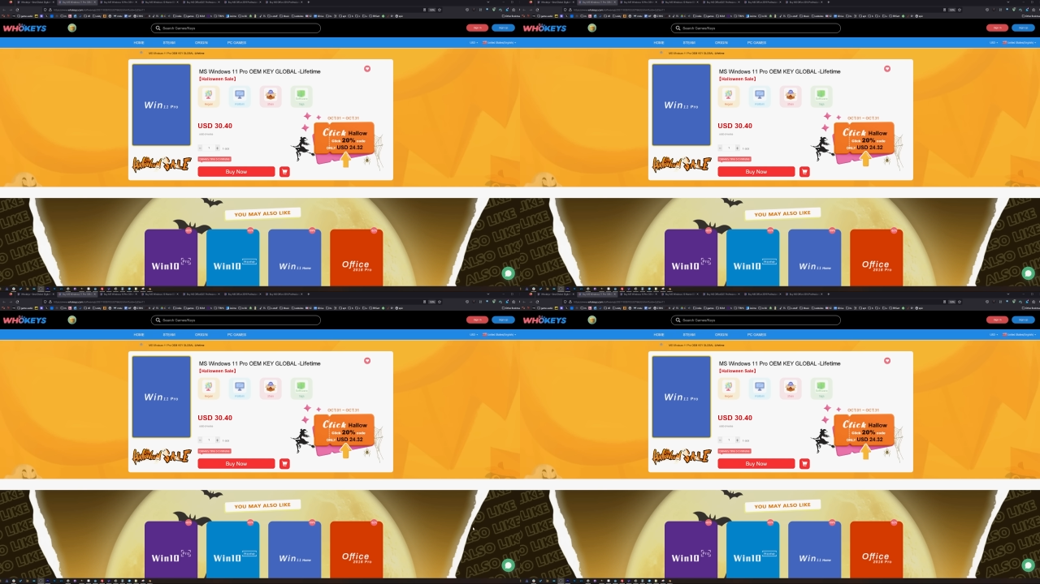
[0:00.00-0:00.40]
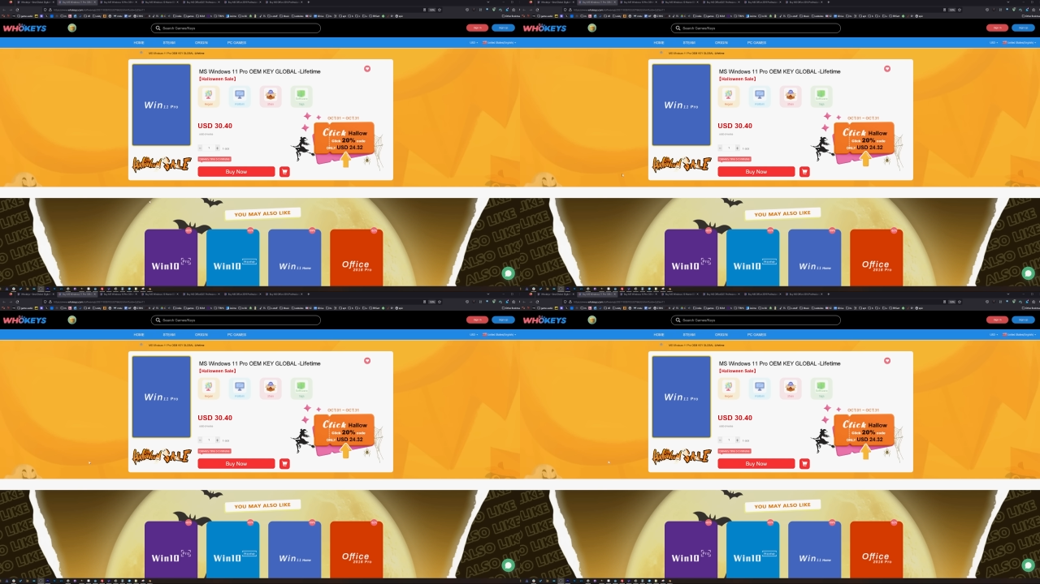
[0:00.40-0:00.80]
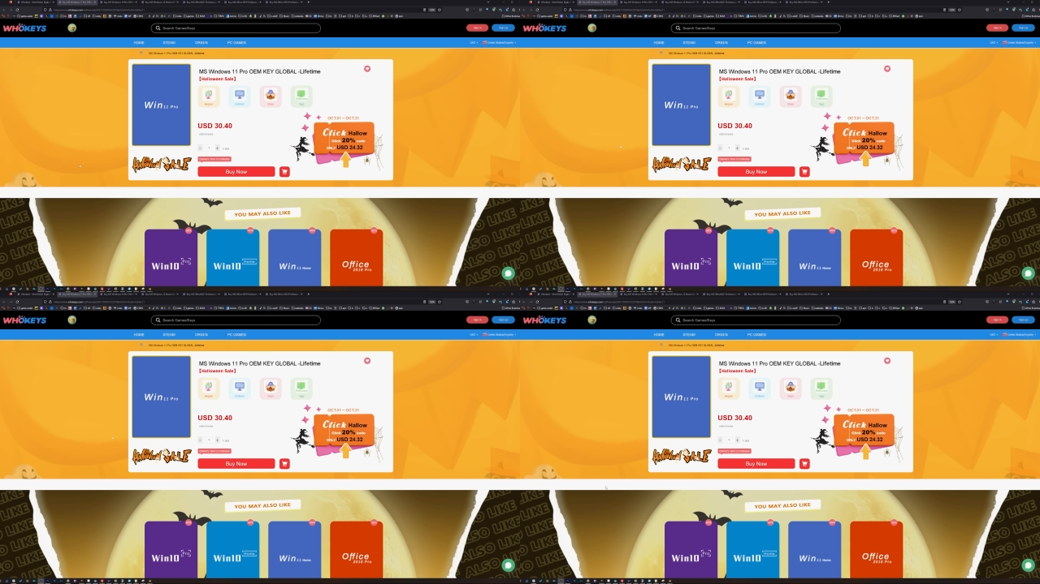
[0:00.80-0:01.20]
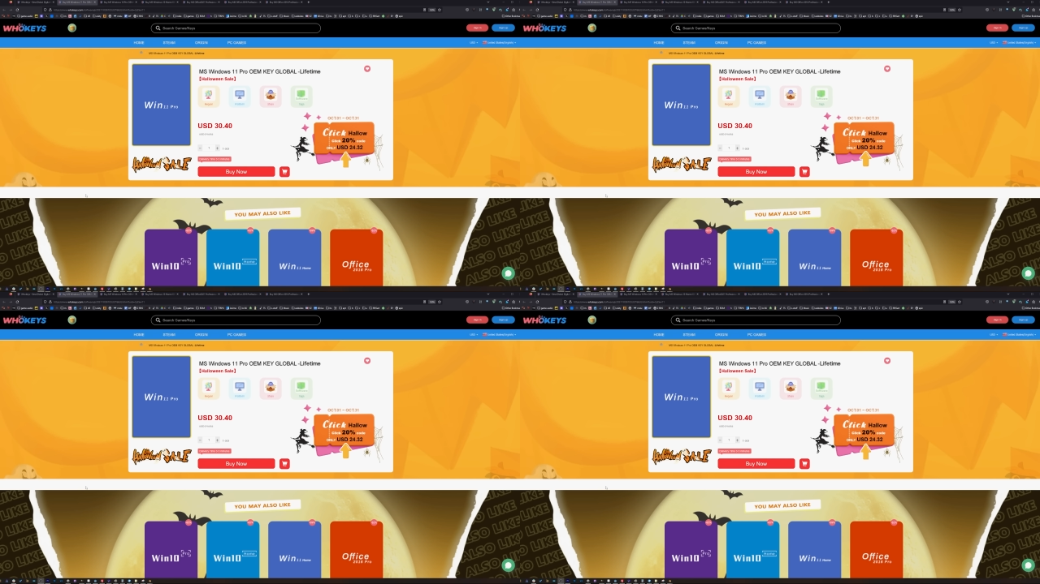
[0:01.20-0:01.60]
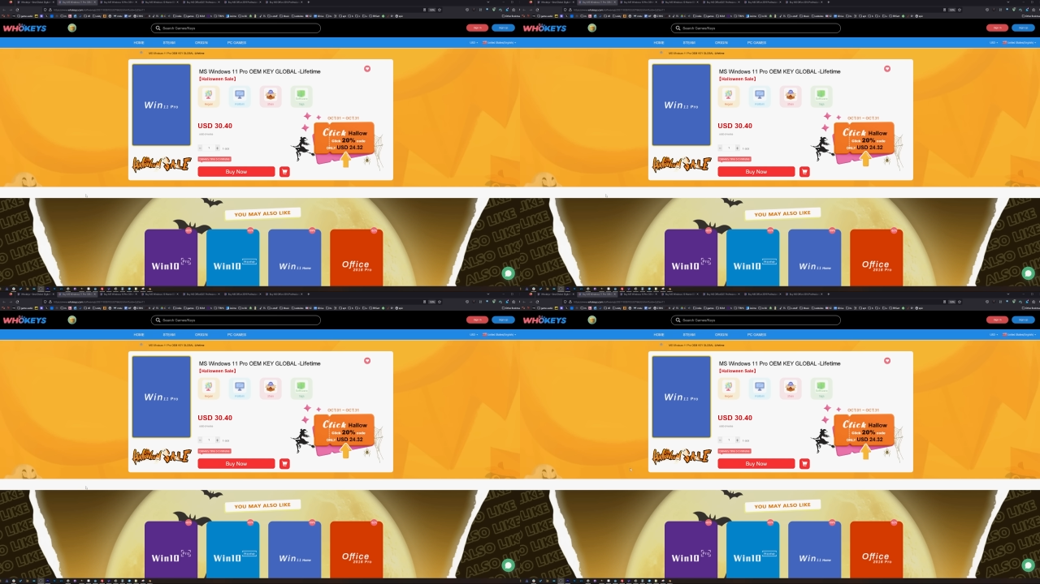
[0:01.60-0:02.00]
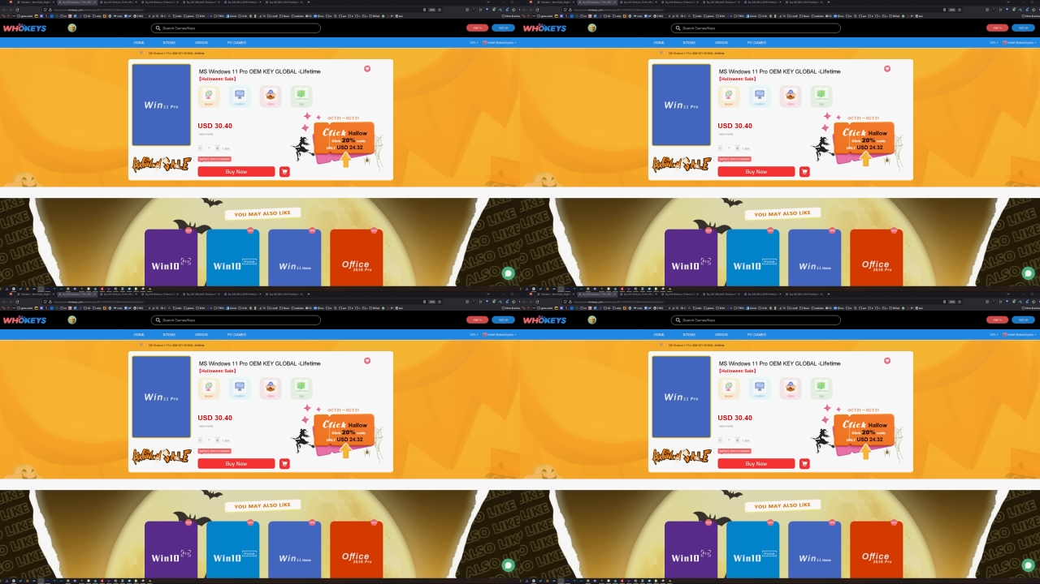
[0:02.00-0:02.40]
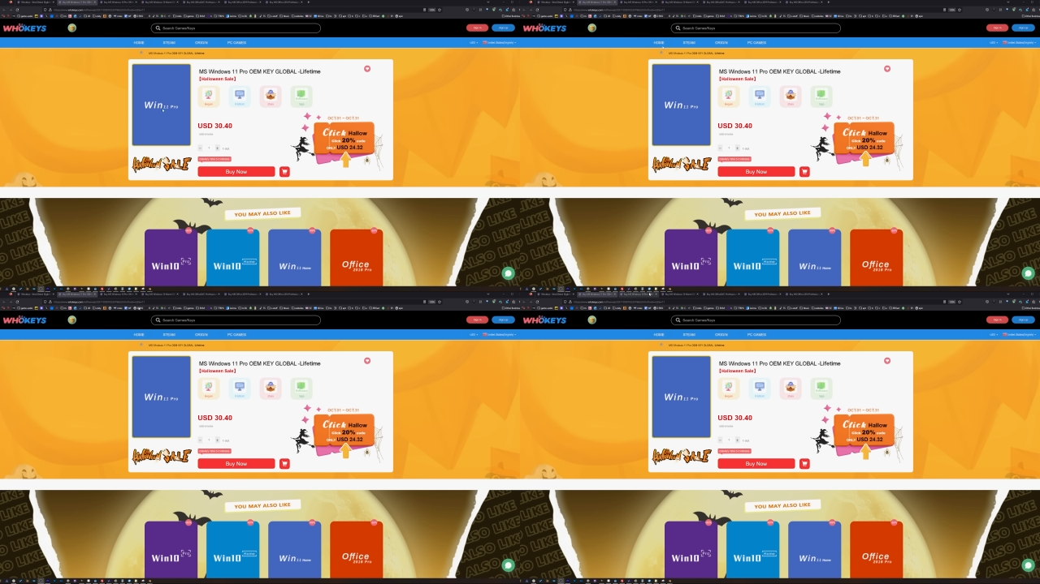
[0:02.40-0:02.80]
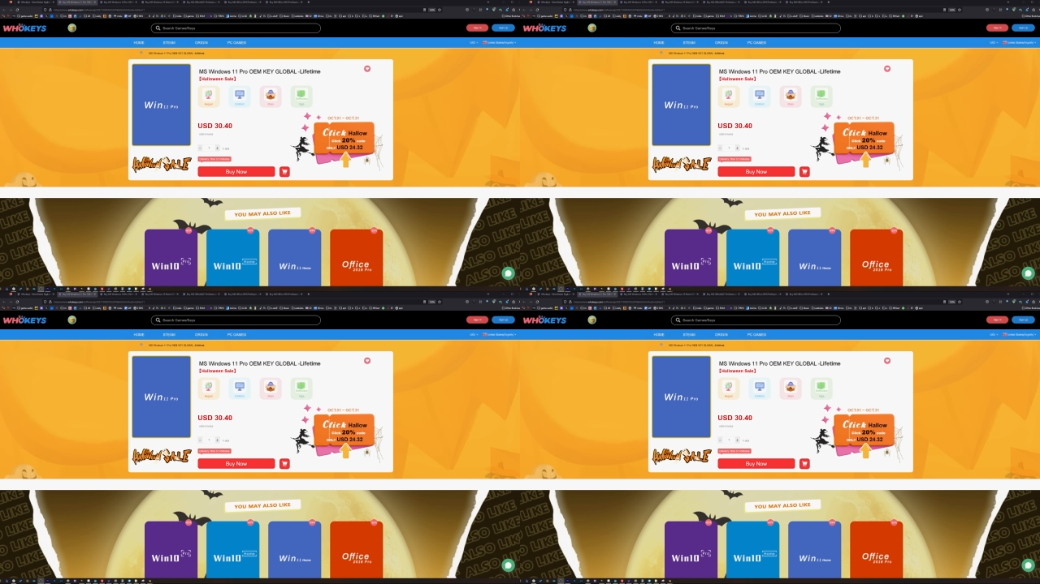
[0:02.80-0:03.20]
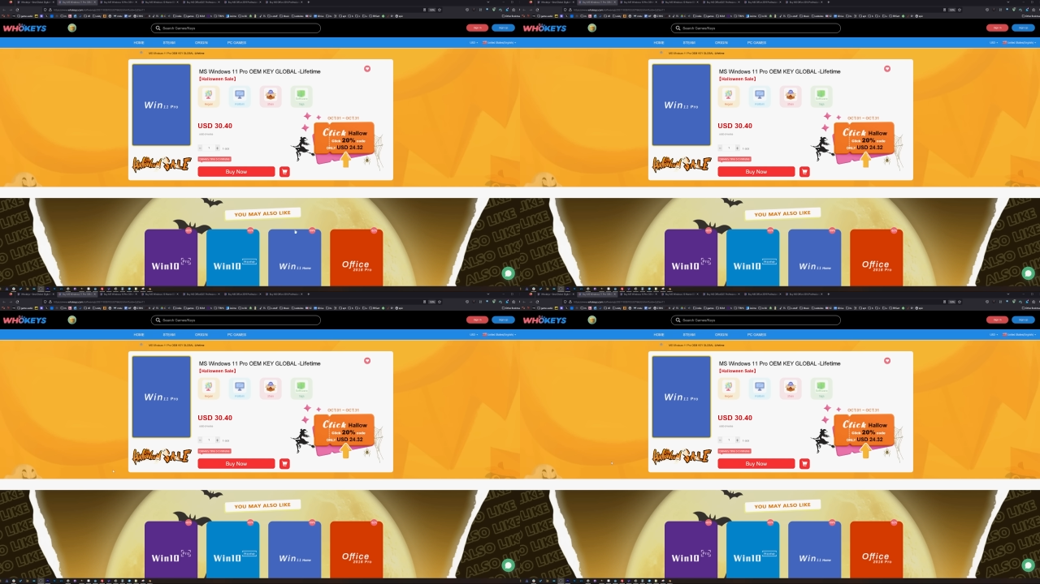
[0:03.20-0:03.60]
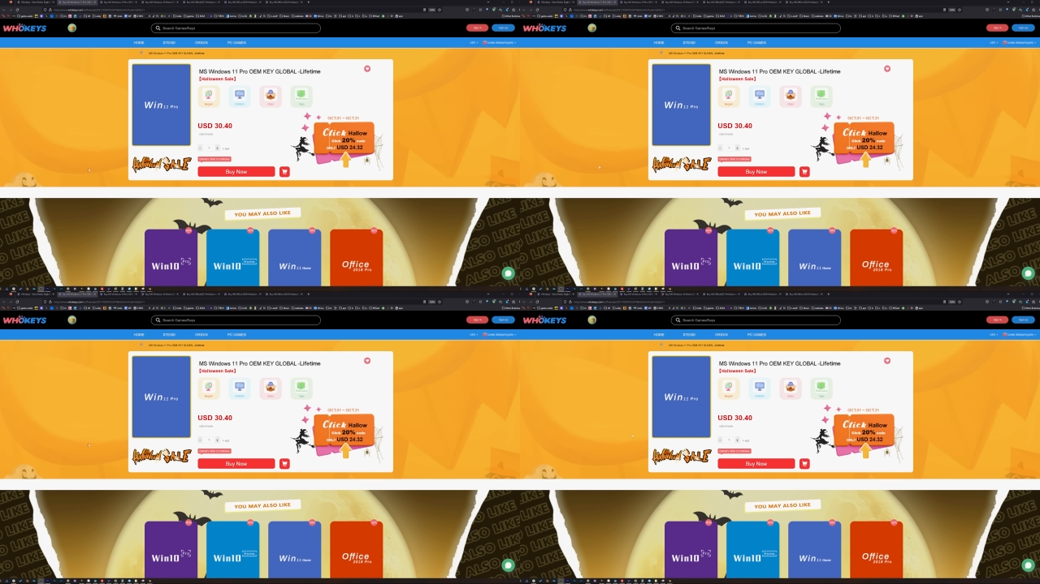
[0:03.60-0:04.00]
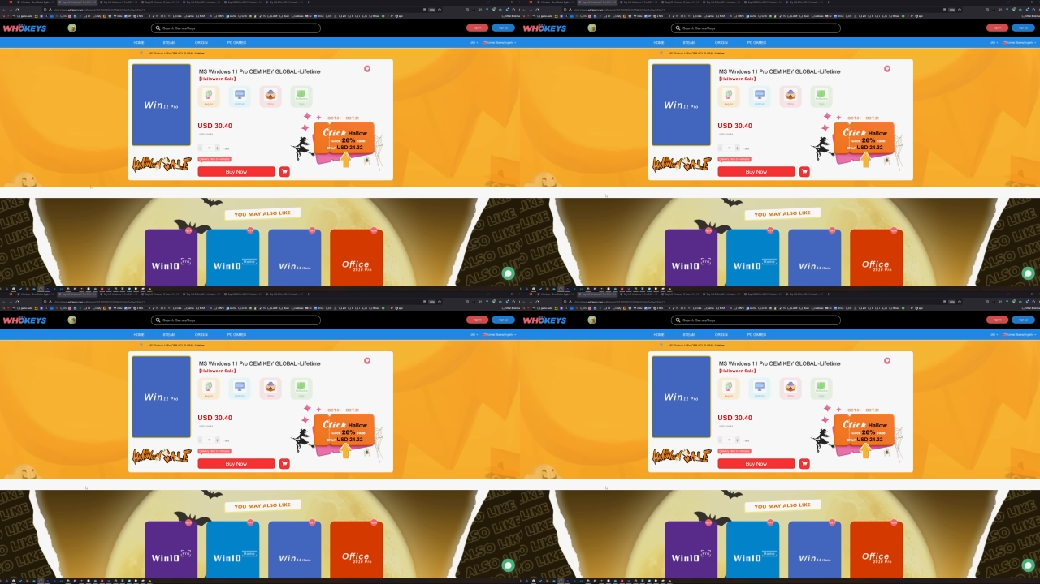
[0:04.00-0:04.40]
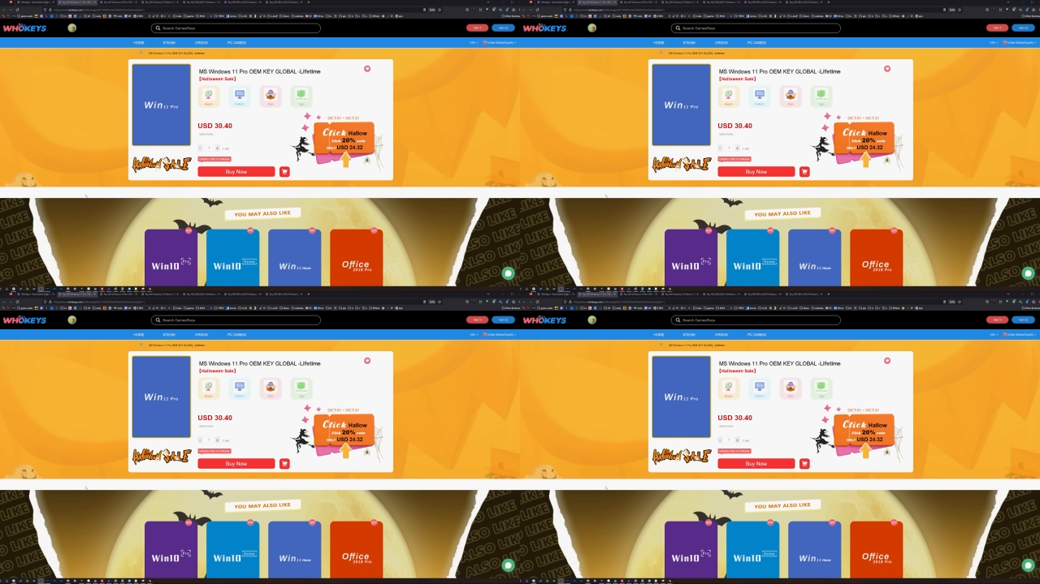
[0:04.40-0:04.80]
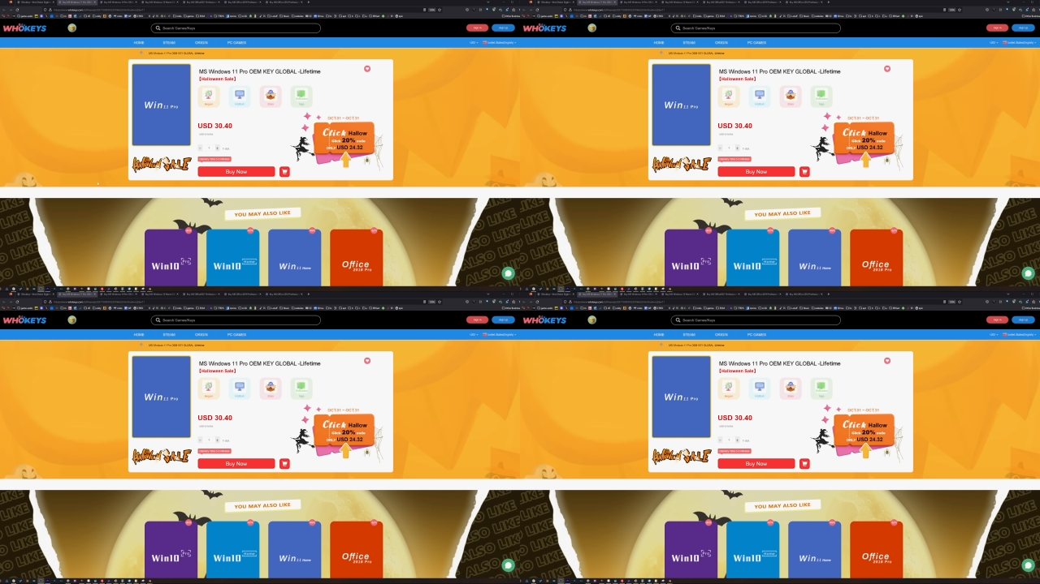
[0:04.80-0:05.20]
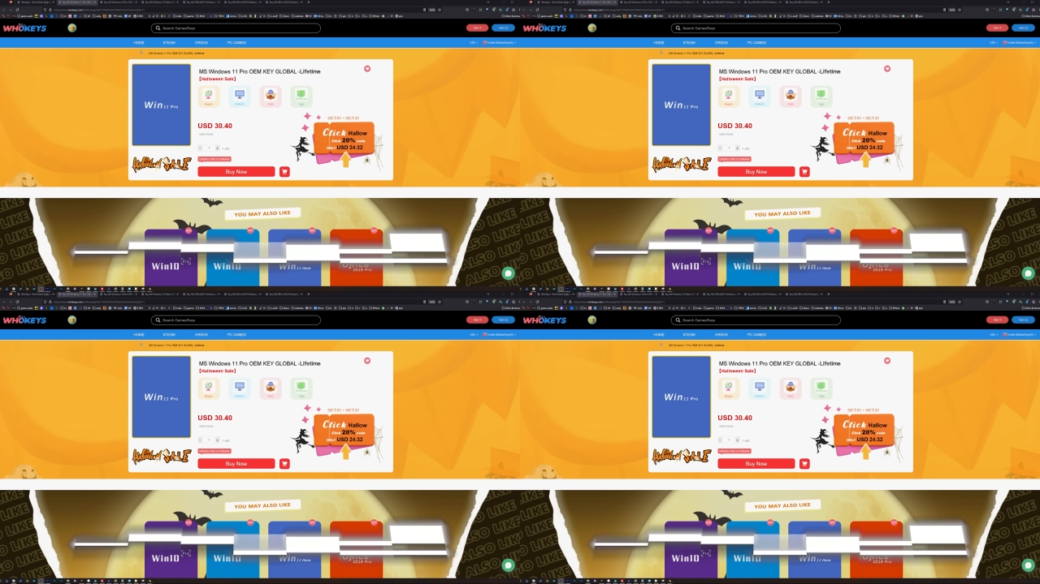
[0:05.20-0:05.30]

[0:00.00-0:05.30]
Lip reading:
No face is visible, so there are no lips to read.